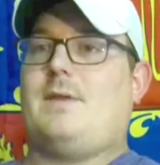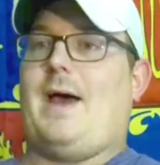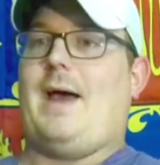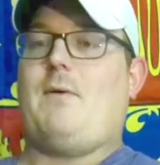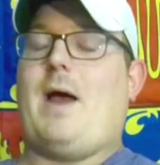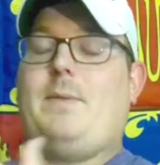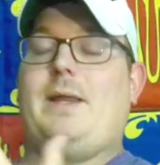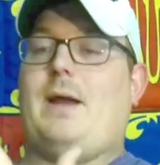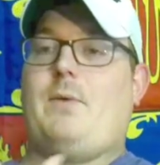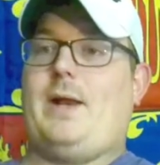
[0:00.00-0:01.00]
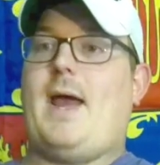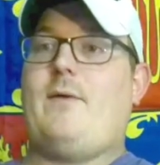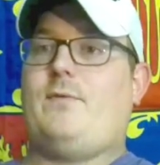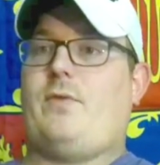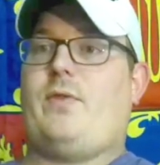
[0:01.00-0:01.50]
I, I mean, I would
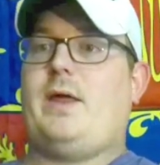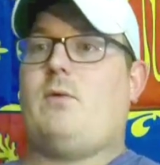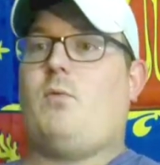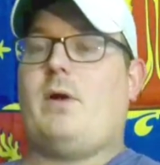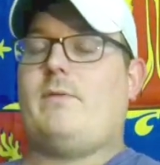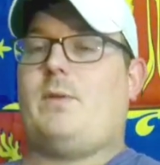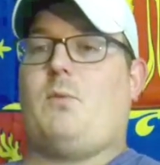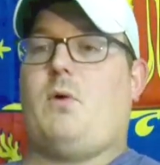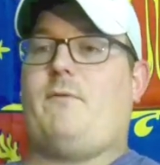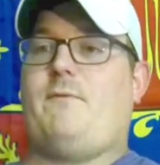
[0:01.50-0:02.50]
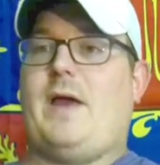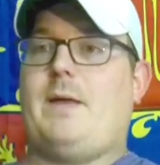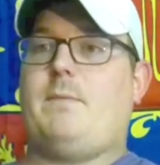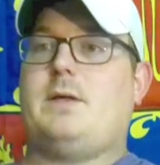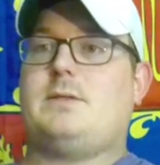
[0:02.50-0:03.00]
have to think one of the more
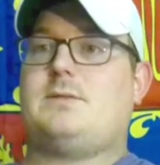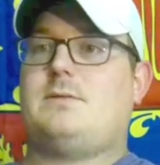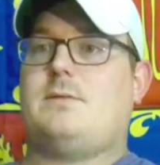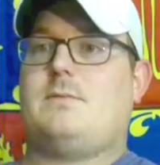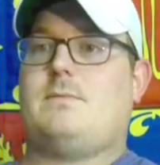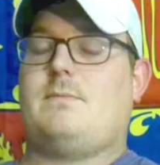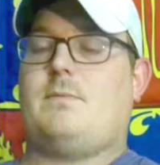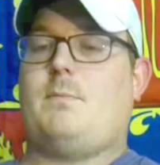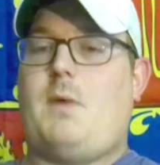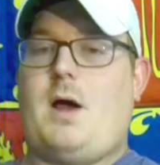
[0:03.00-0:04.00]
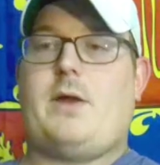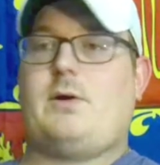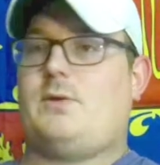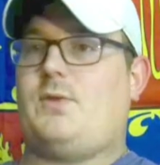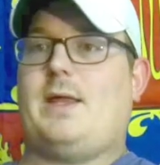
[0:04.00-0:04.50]
famous
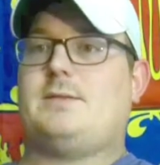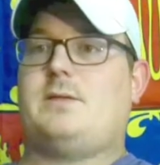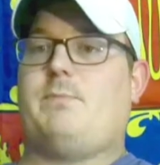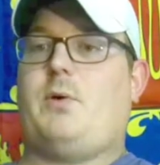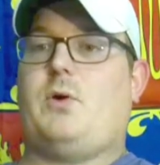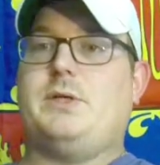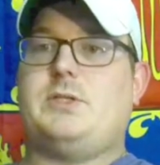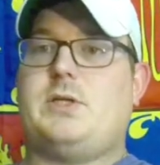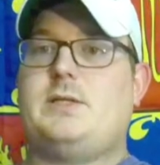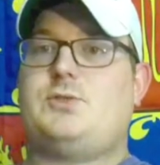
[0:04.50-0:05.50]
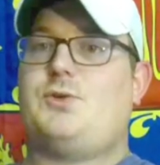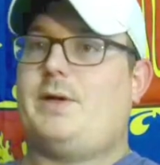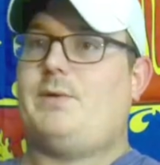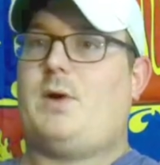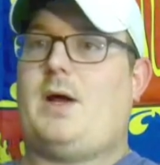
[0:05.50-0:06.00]
modern things in Polish
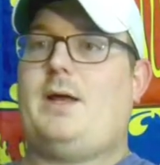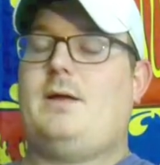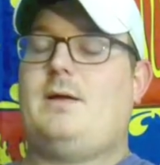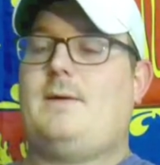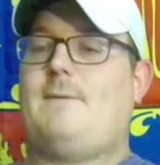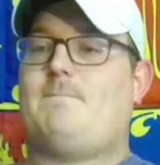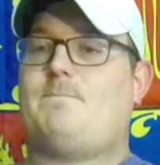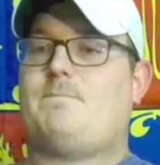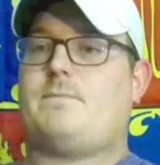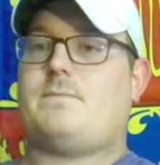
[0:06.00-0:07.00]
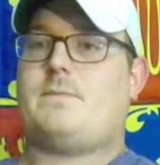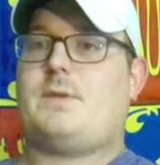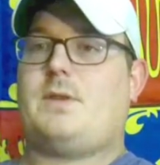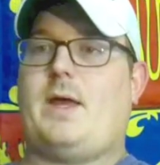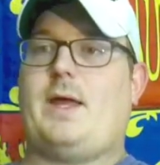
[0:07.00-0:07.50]
history, right?
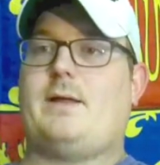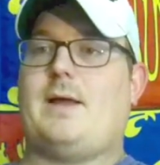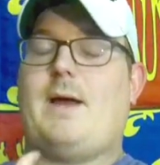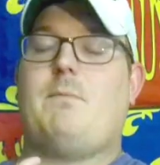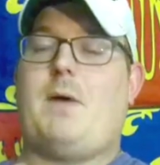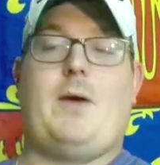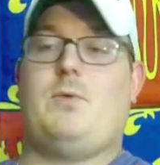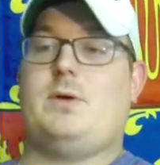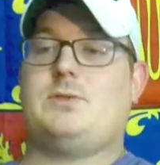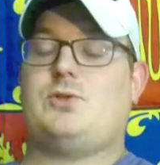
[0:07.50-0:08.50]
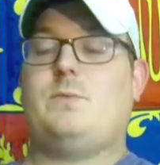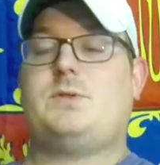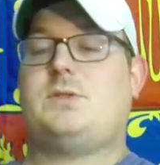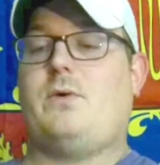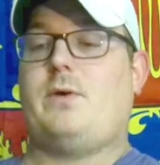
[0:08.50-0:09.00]
Like, I, I would assume
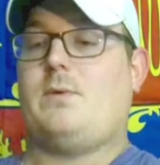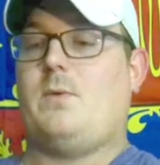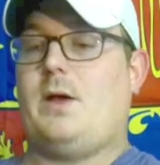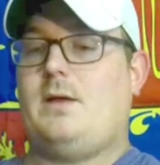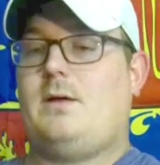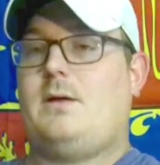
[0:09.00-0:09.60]
so anyway.